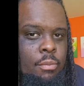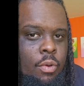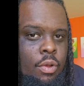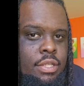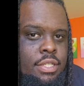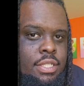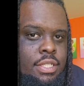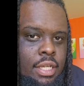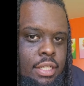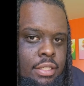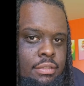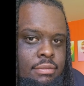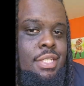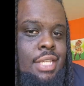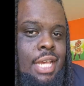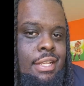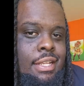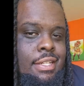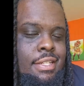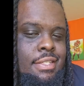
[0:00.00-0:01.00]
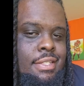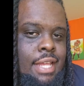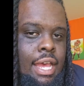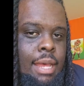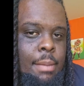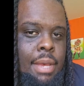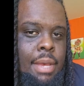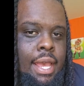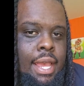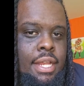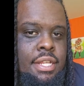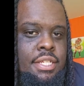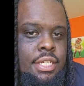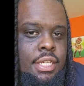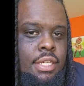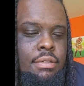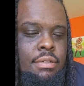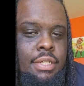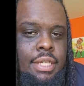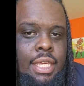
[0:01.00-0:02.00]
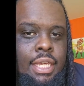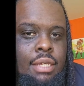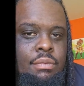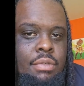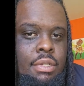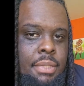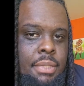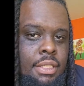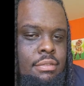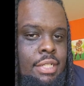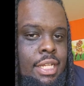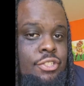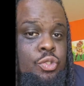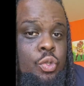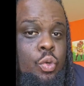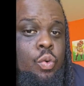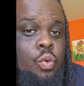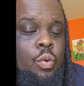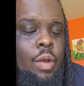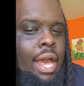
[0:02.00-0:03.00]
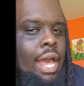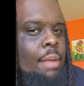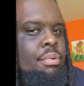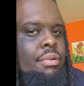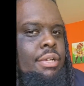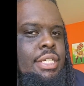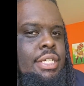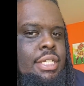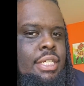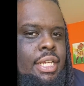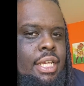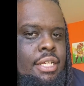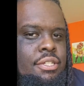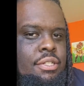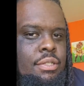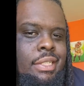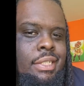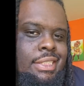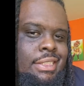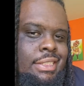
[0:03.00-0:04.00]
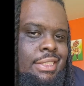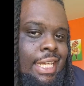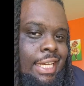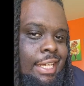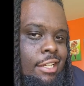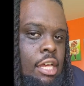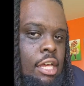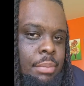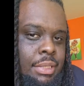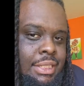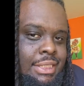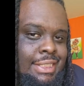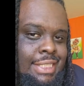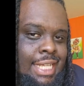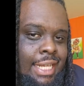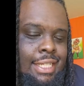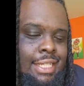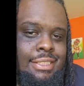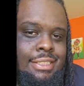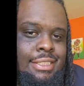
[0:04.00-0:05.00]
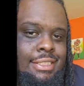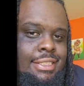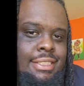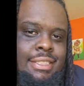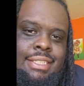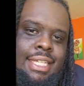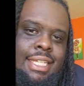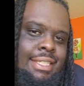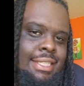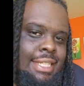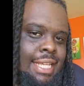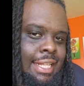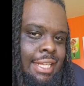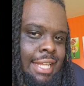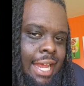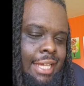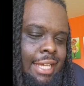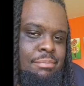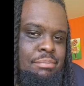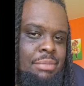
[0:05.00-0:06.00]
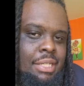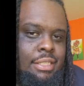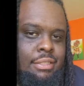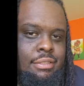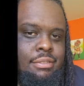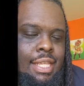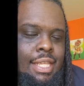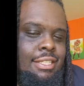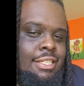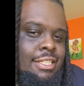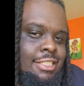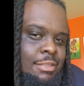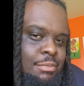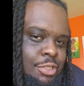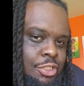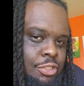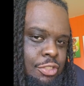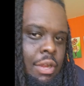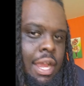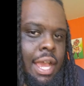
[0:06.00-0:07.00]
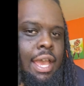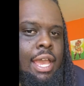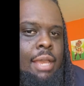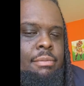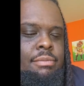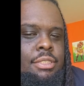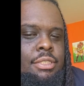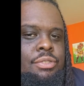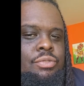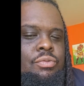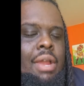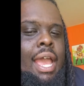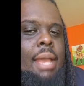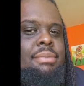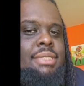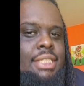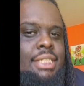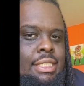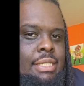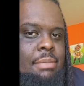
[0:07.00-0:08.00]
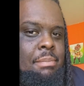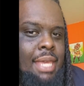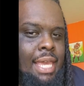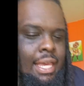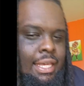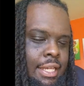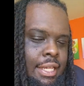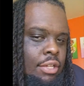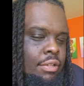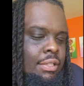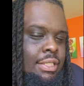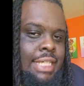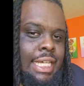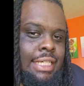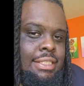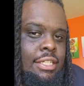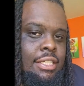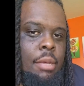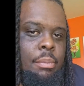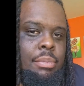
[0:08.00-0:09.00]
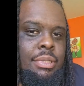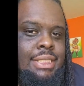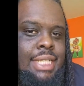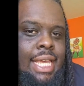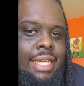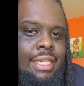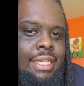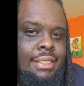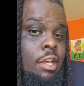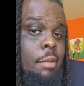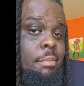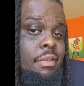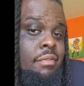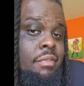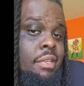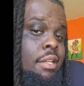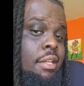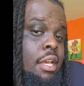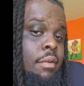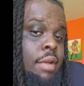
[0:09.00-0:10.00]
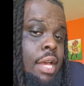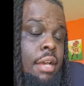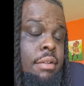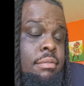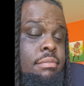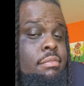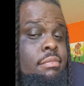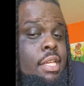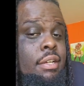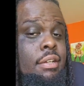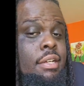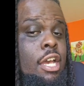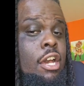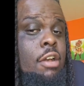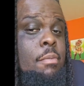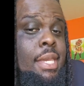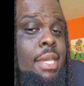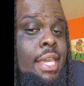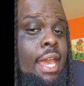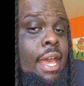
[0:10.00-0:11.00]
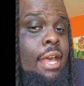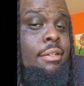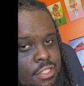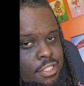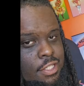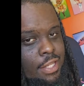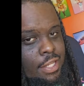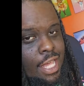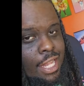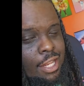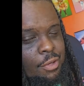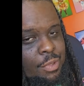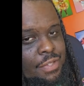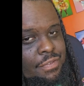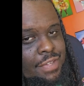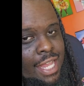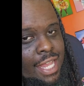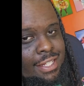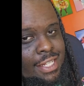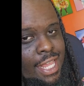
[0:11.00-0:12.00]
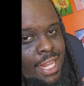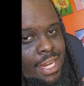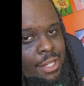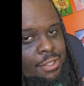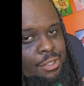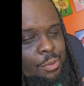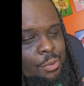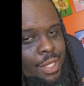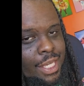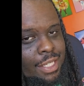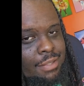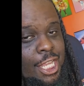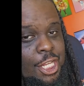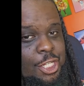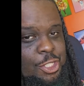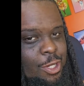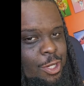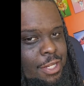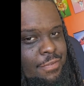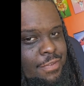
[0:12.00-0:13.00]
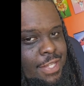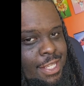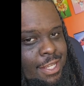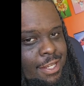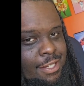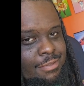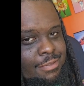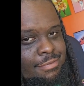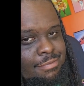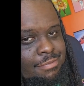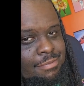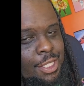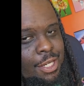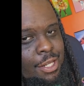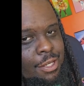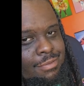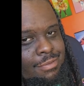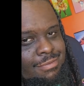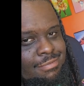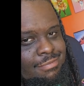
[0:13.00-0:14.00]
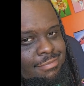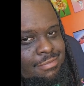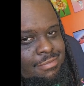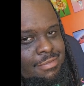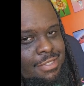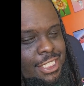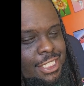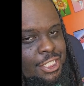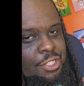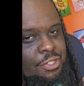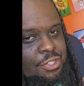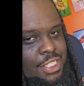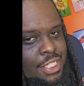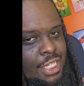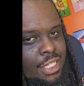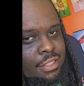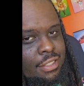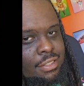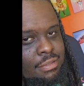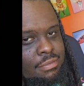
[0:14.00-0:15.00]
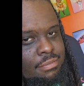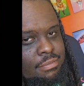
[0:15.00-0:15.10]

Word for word: on, son. Decided to stop by and chill and kick it with me. That's cool. I appreciate you. But just take a couple of seconds and just hit that like button. Hit the subscribe. Subscribe to your man. It only takes a couple seconds. Put the video out. It'll help me out. So now that we've gotten that out the way, enjoy the video. You know, since you're stuck.